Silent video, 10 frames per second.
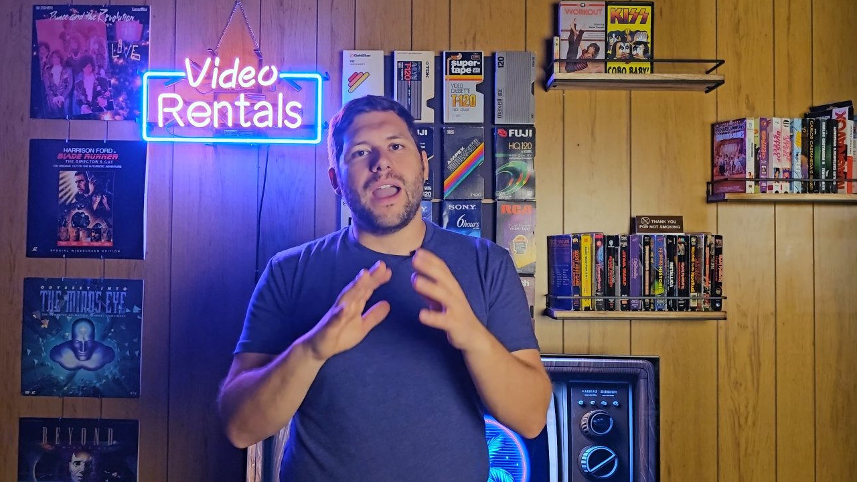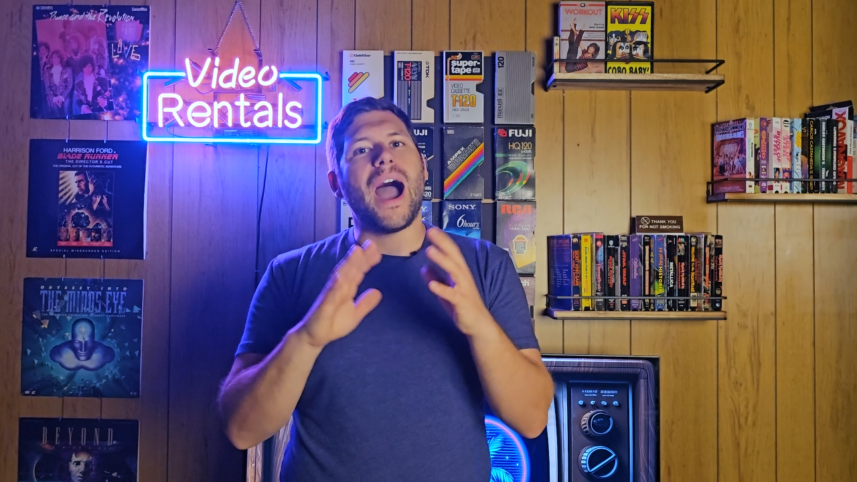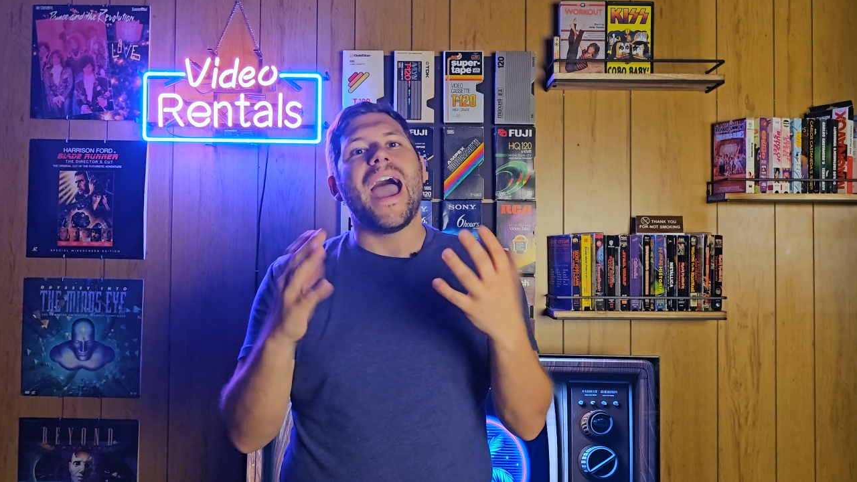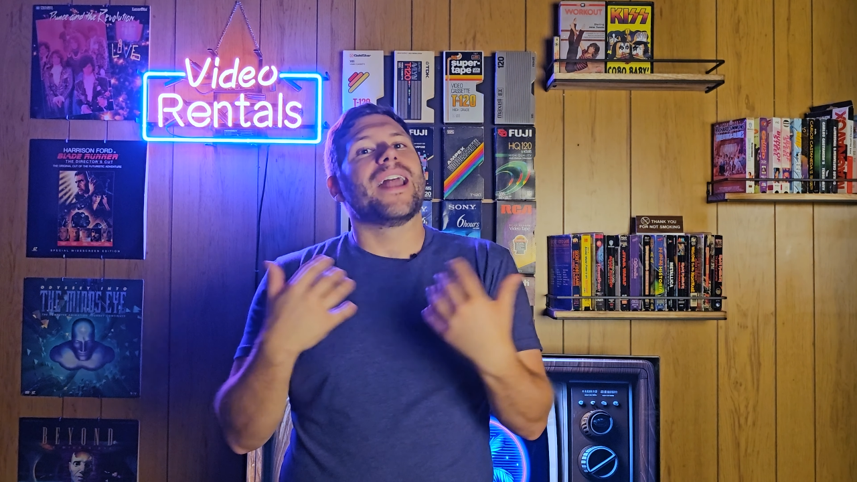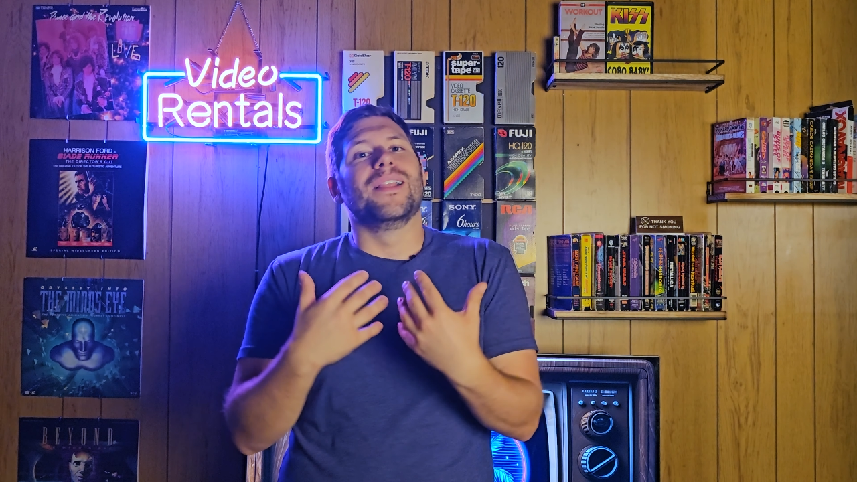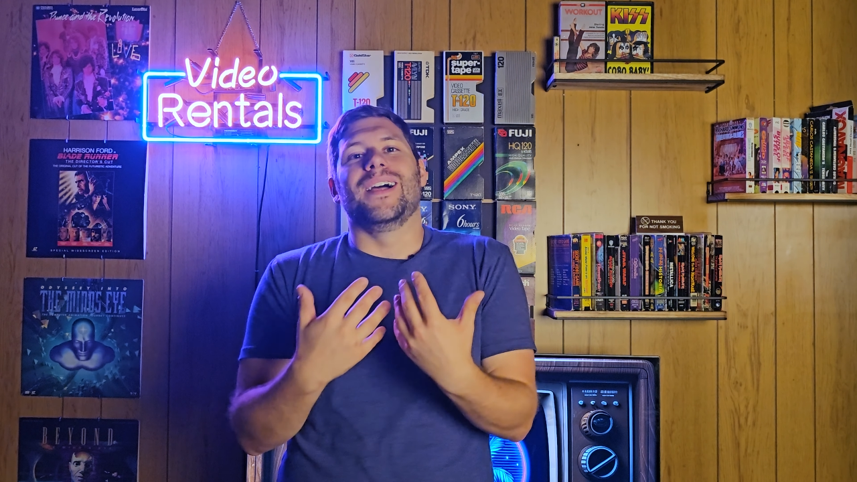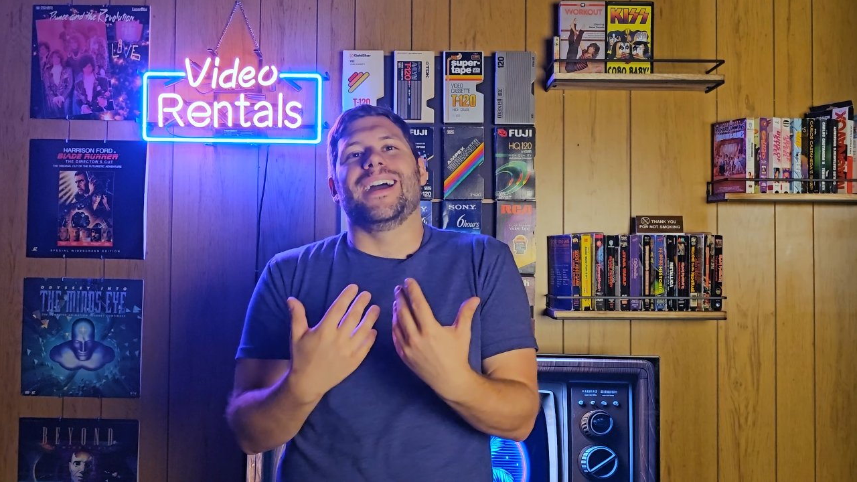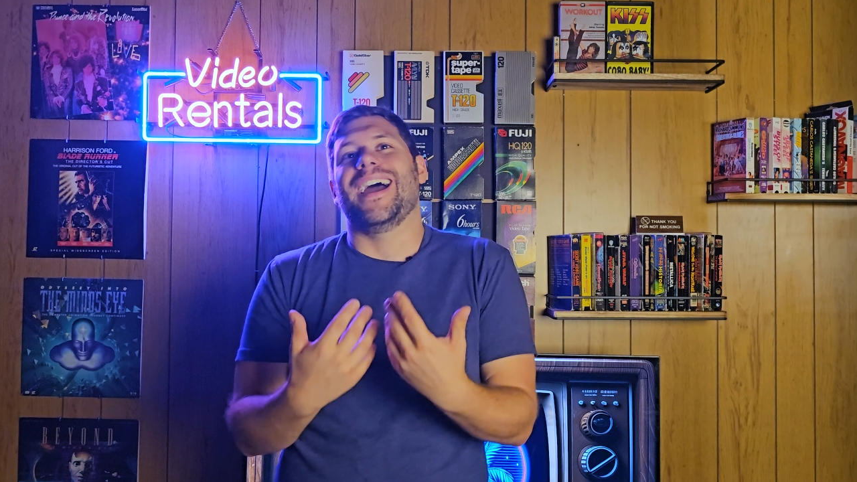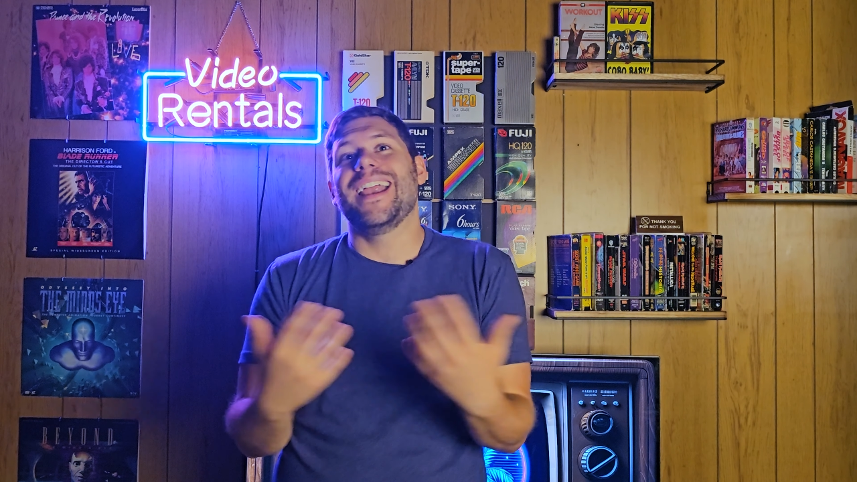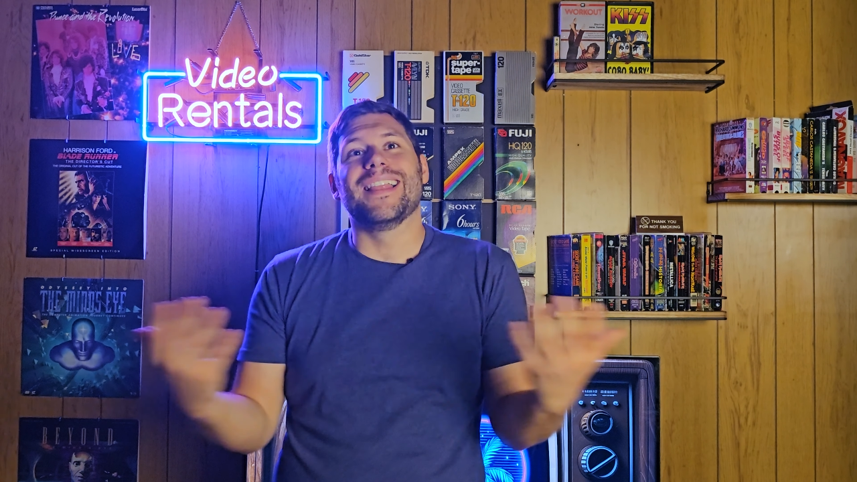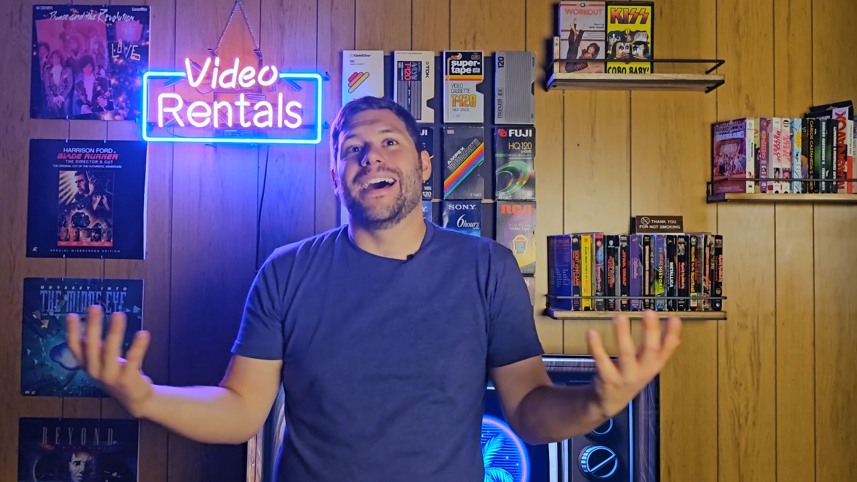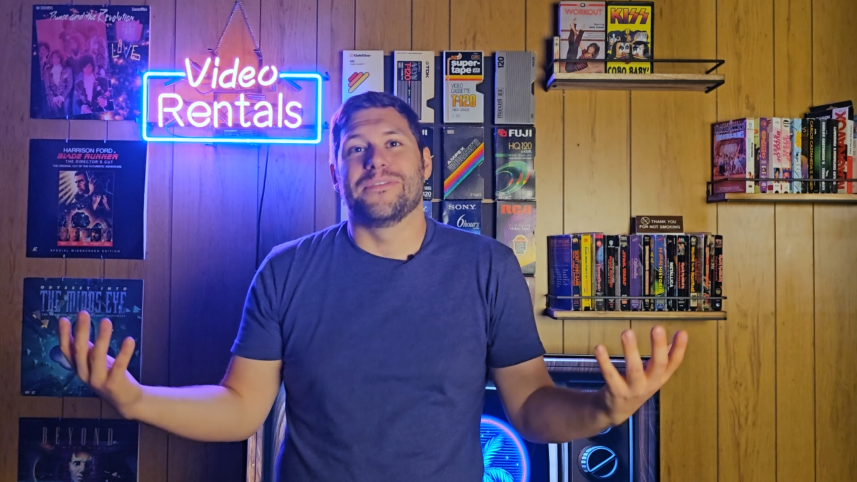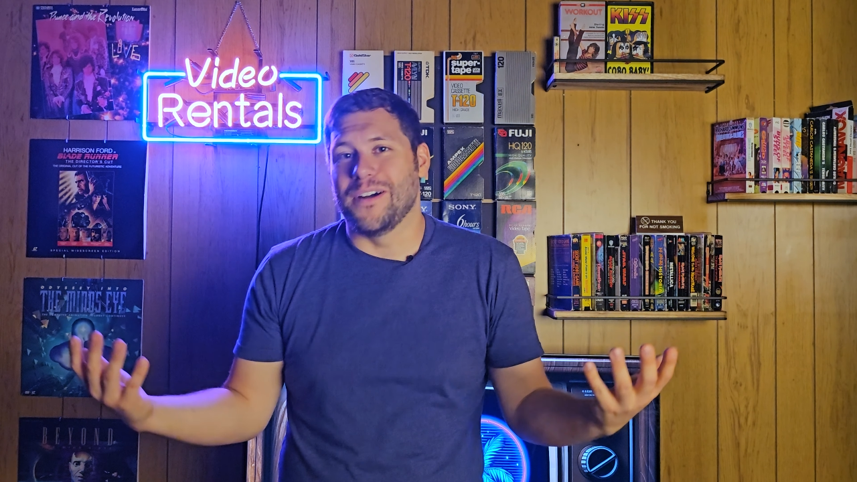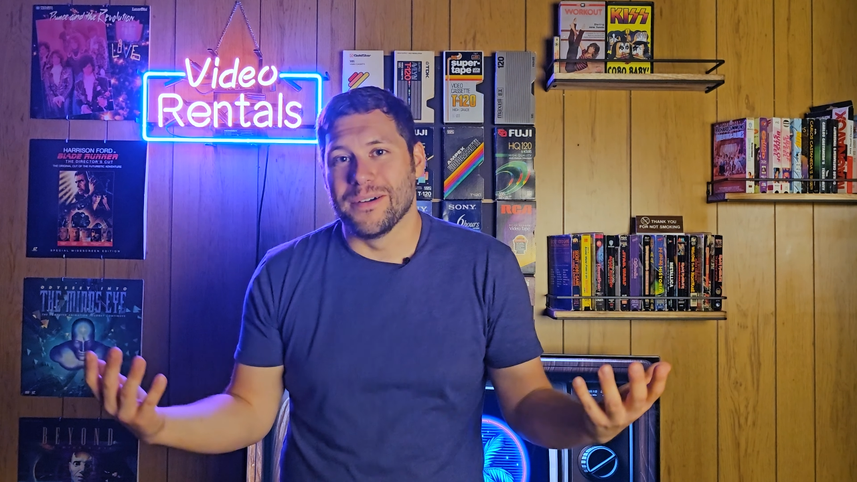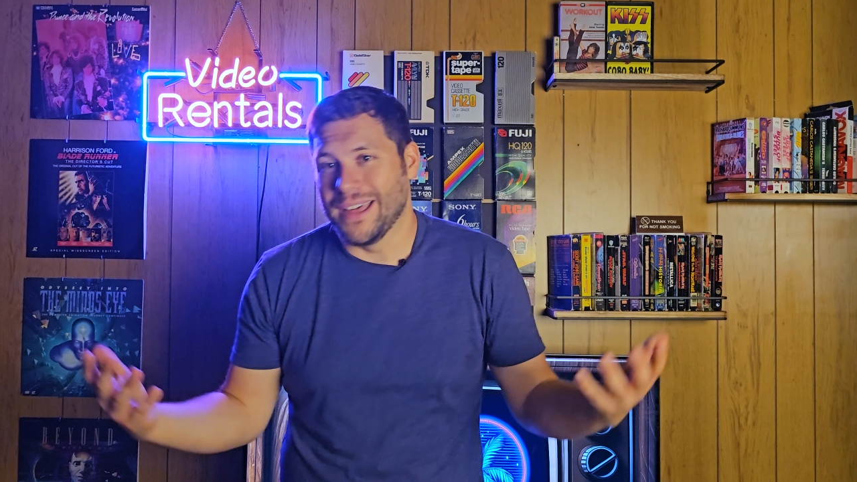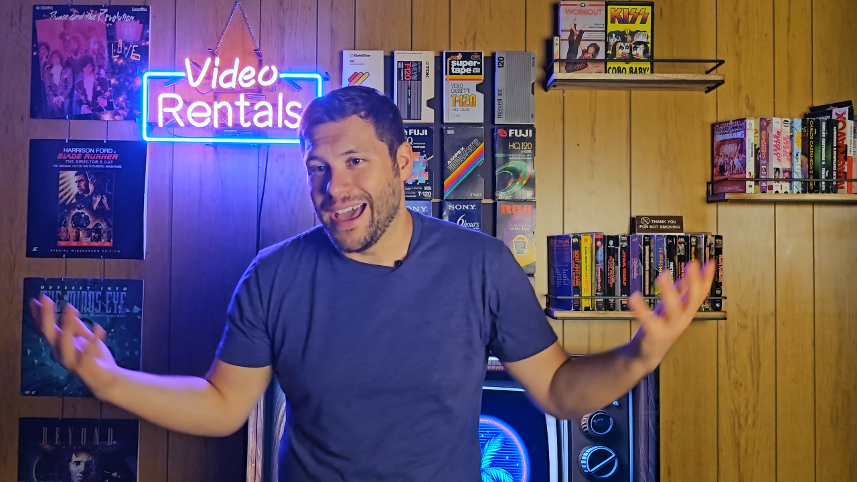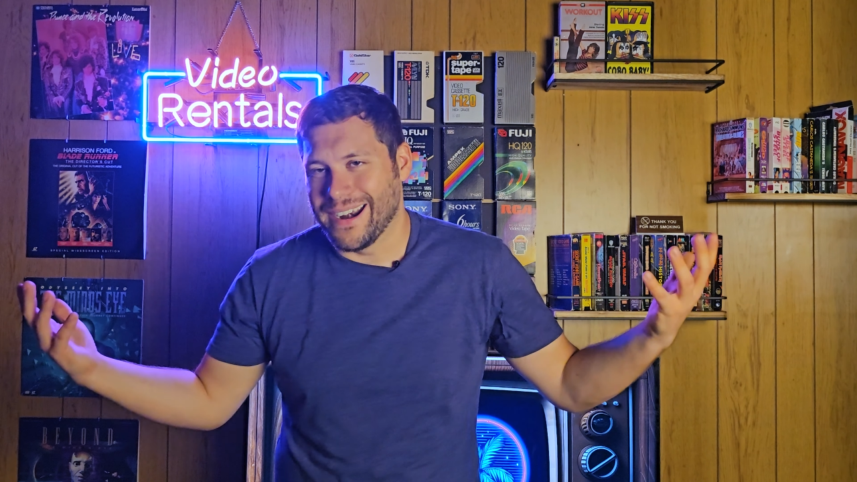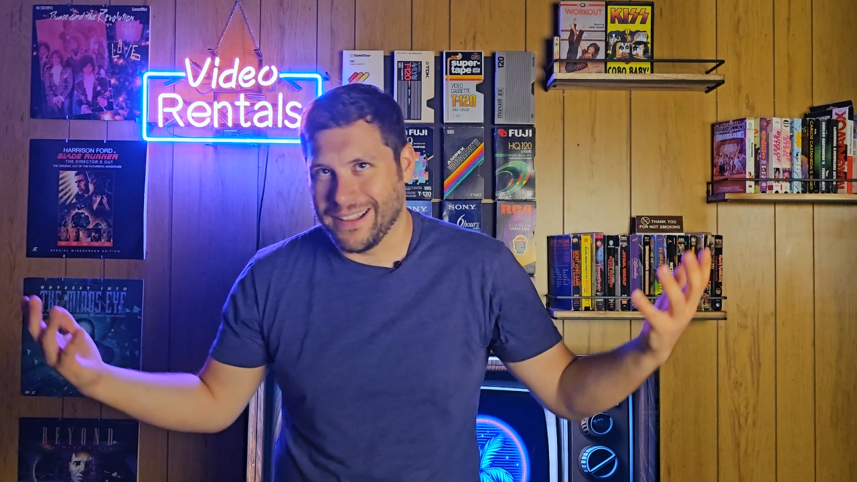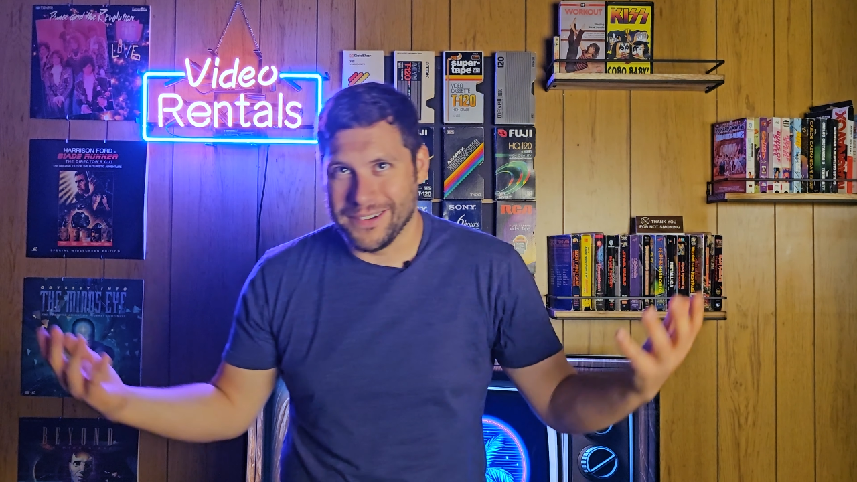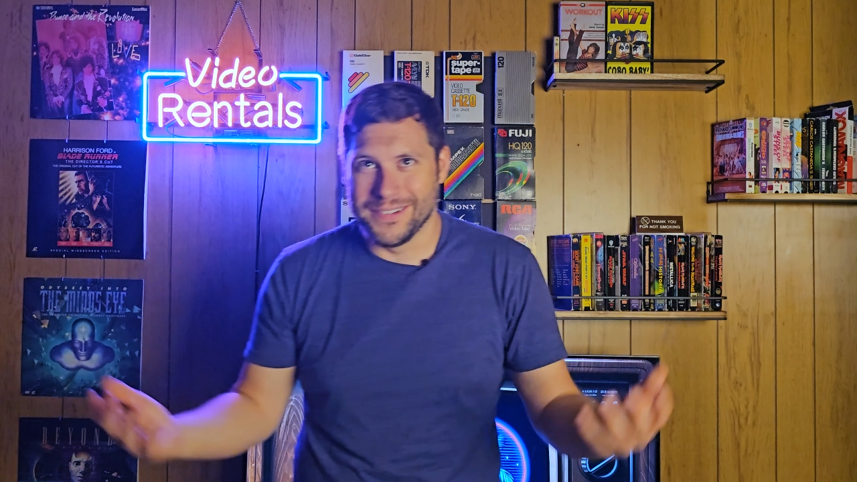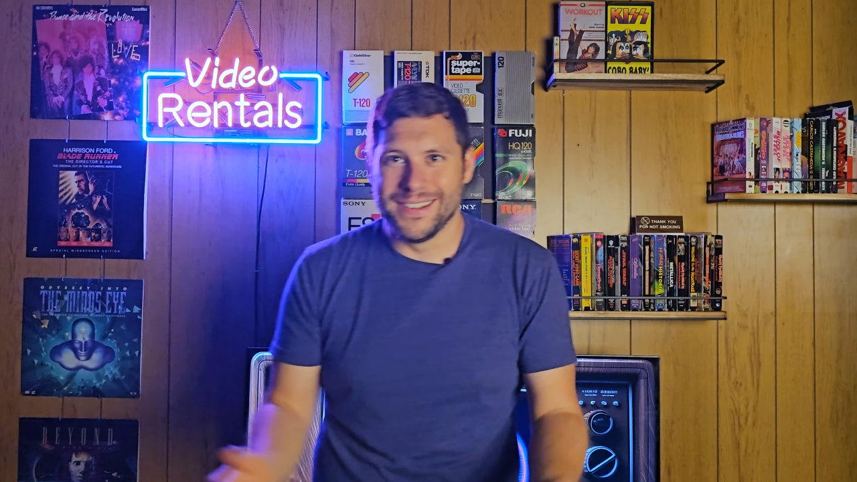I had a lot of fun with that, I don't know.